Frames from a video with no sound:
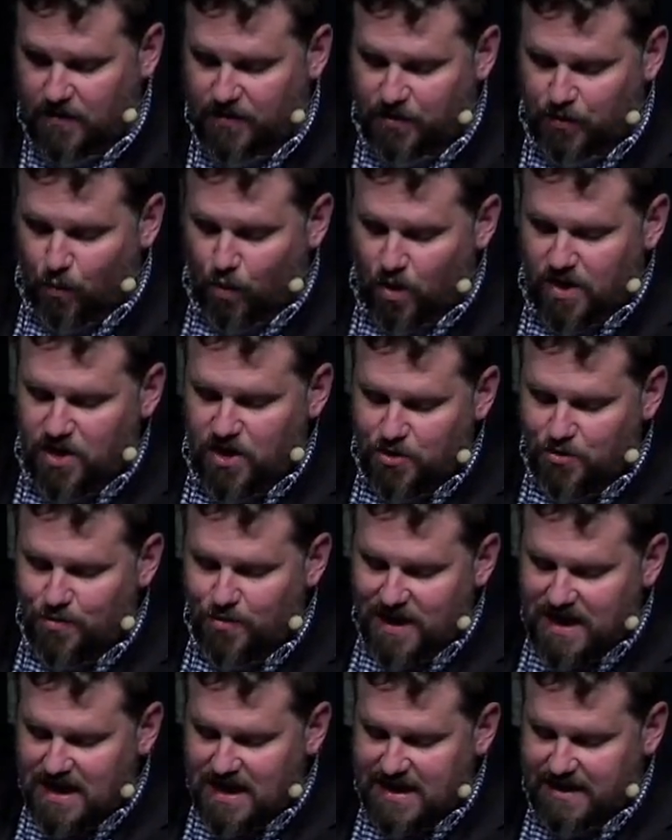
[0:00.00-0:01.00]
The one
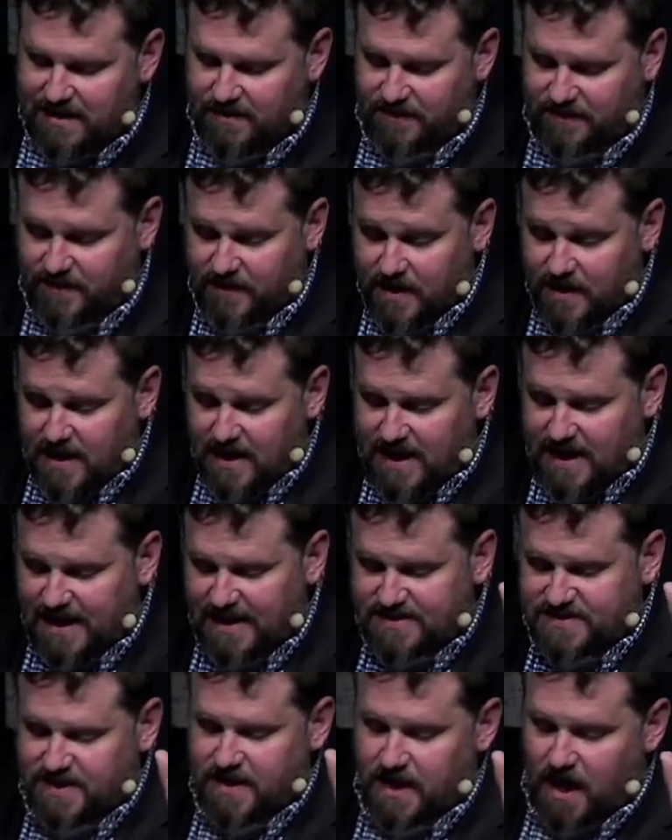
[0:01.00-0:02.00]
who eats
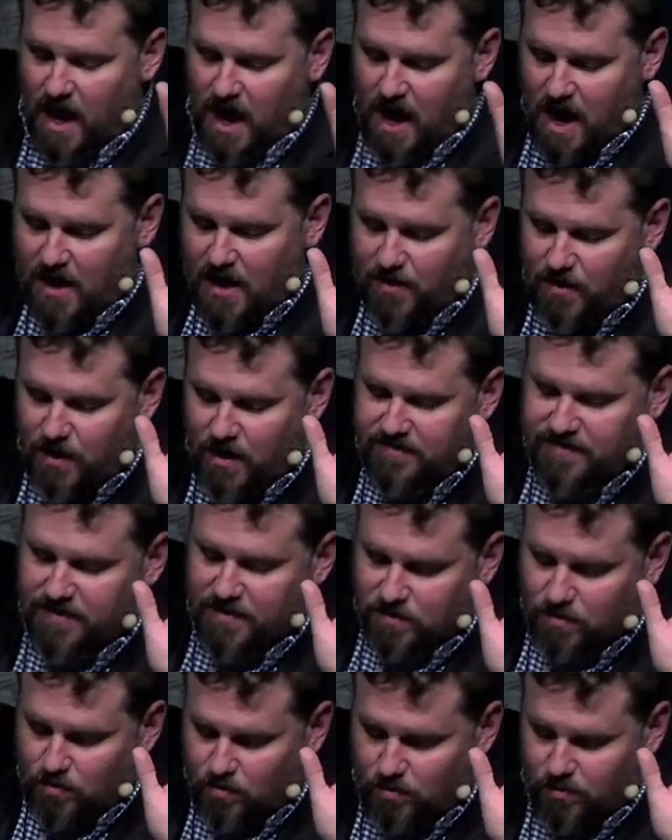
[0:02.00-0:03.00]
eats in honor of
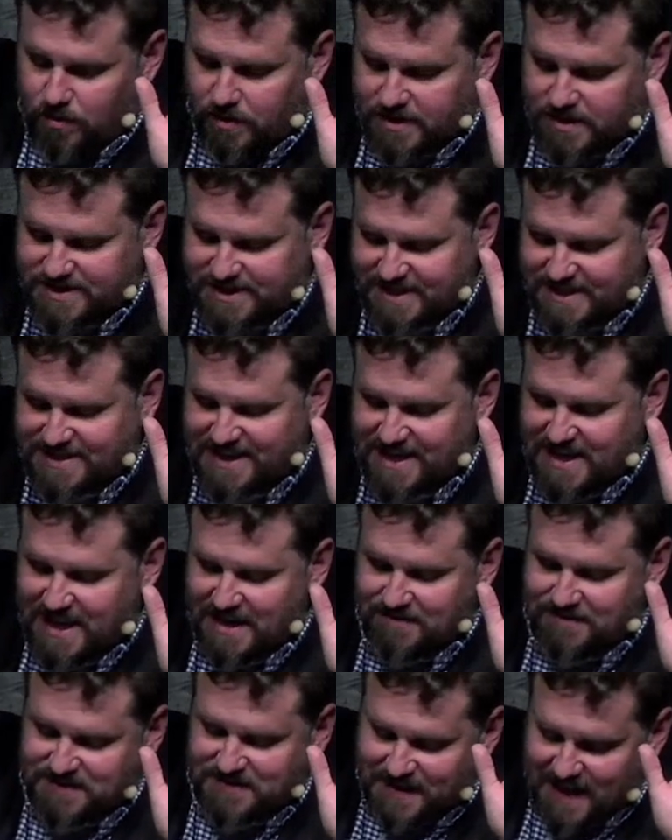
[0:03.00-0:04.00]
the Lord, since he
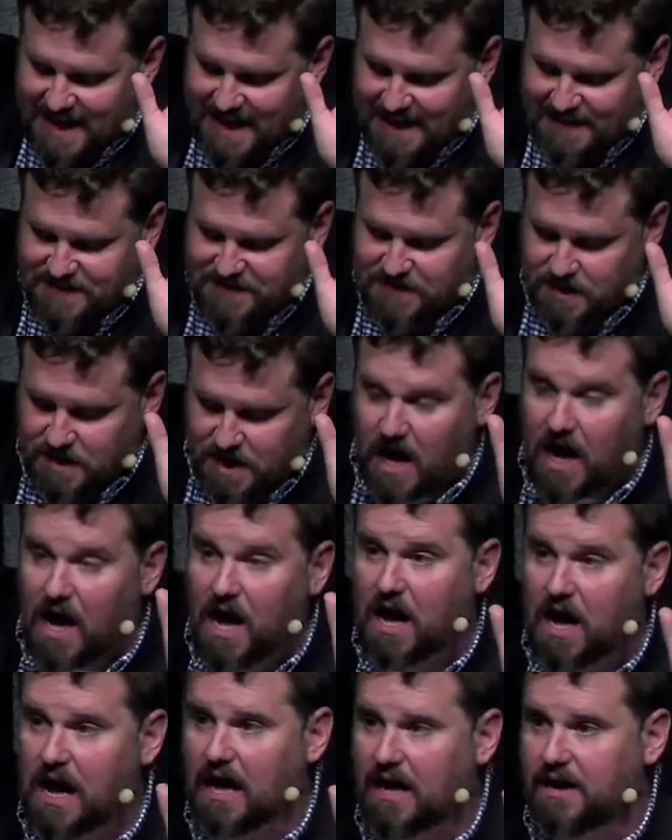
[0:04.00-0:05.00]
gives thanks to
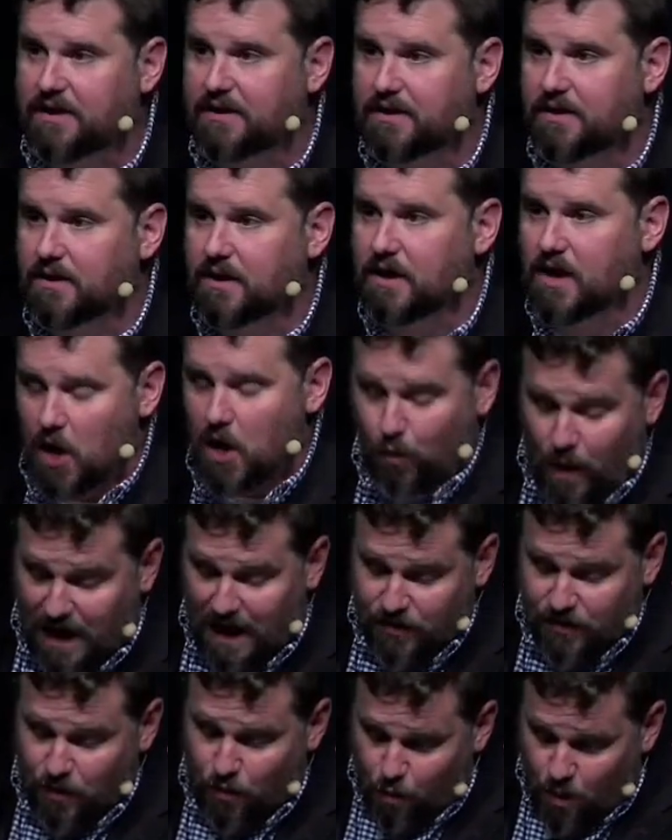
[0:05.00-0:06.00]
God,
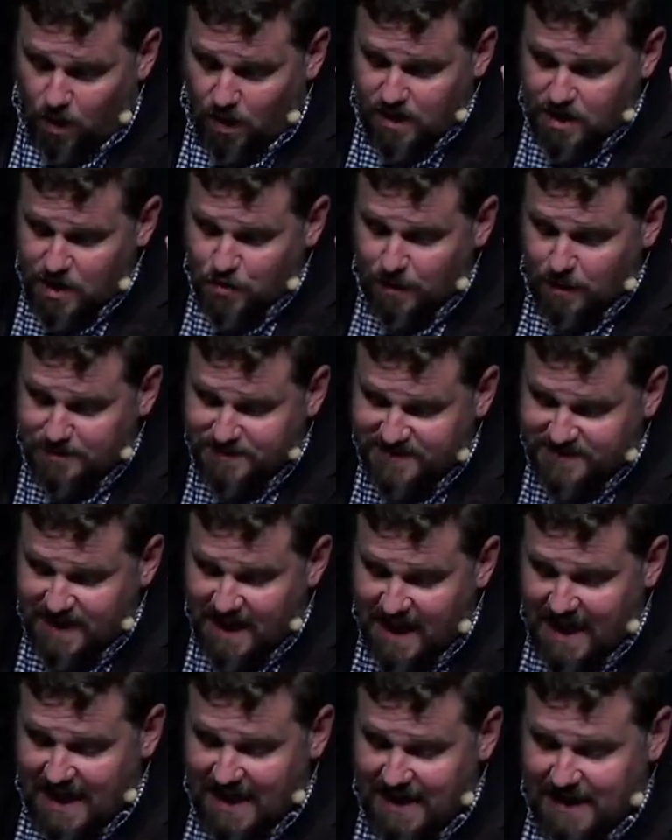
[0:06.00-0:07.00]
while the one who
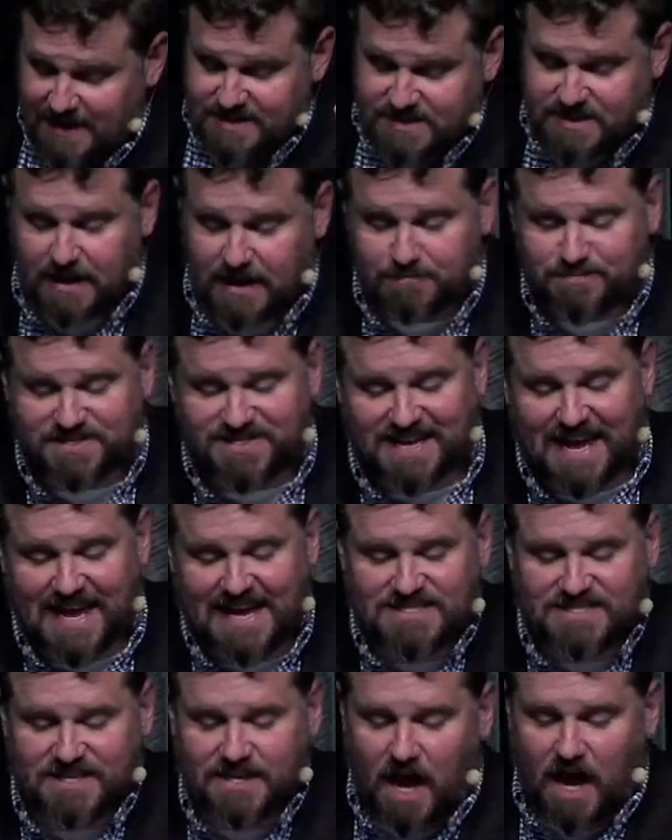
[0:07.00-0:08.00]
abstains
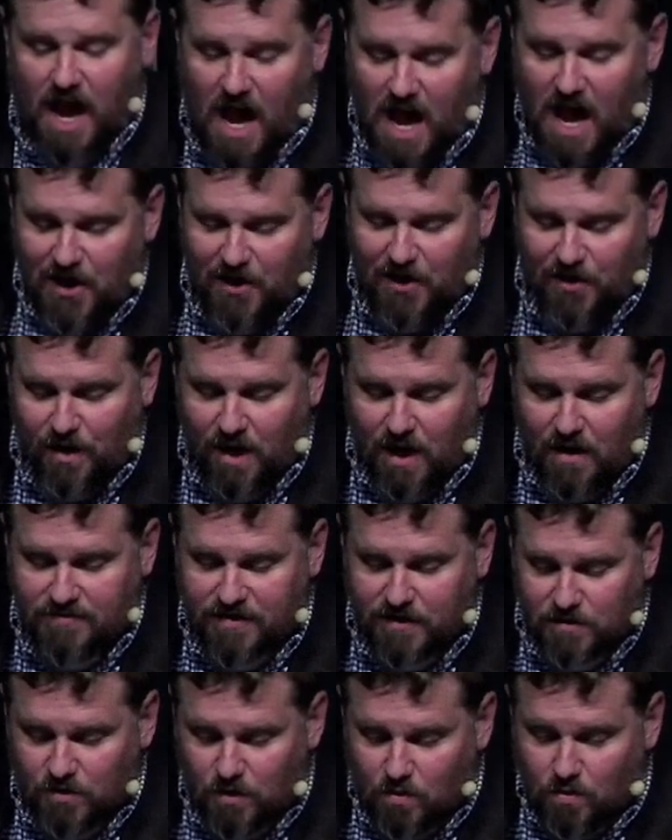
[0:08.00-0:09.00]
abstains in honor of
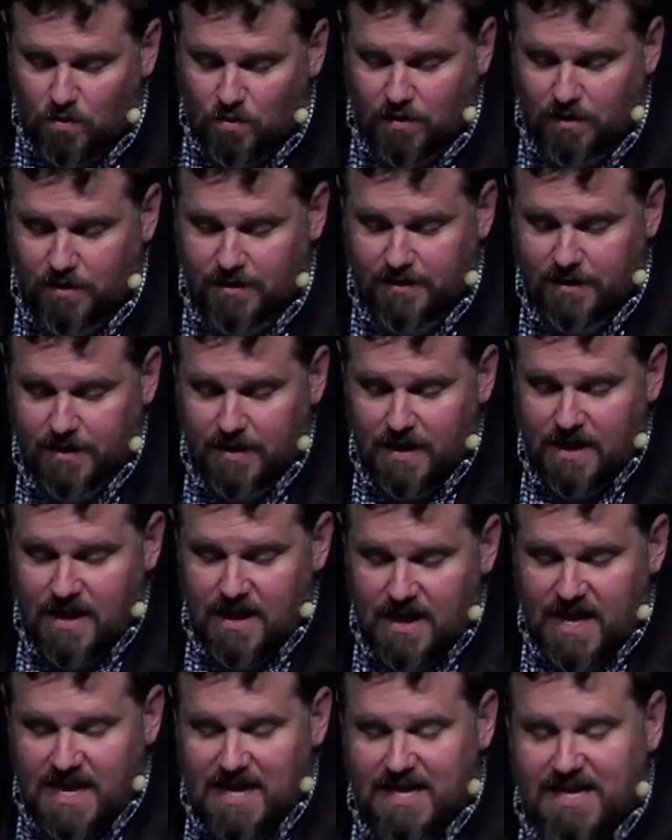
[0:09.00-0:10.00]
the Lord
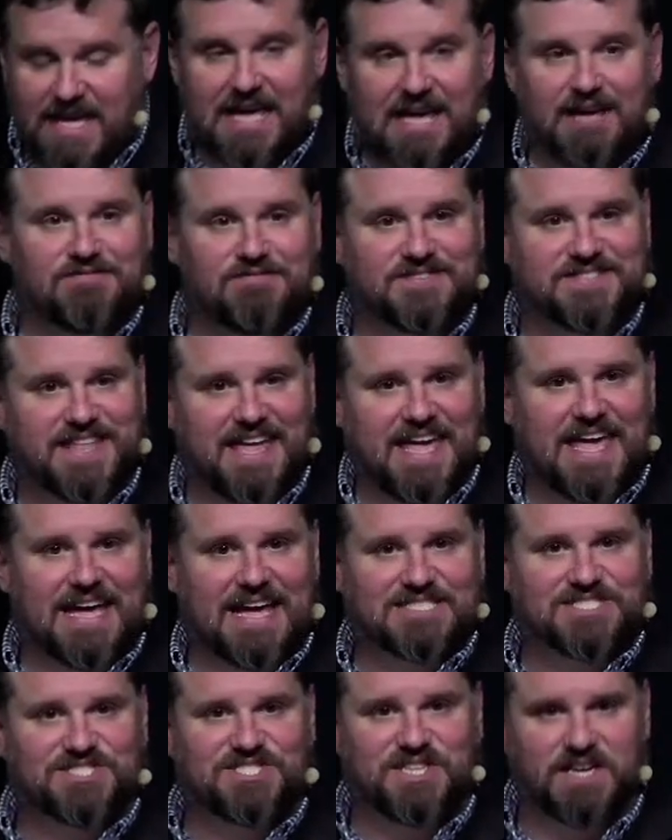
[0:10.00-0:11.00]
and gives
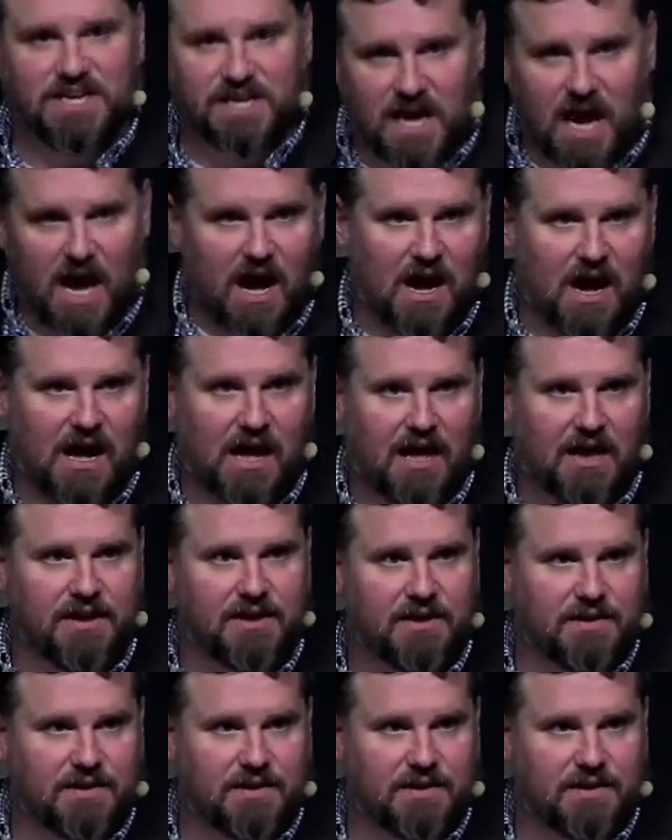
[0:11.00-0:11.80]
thanks to God.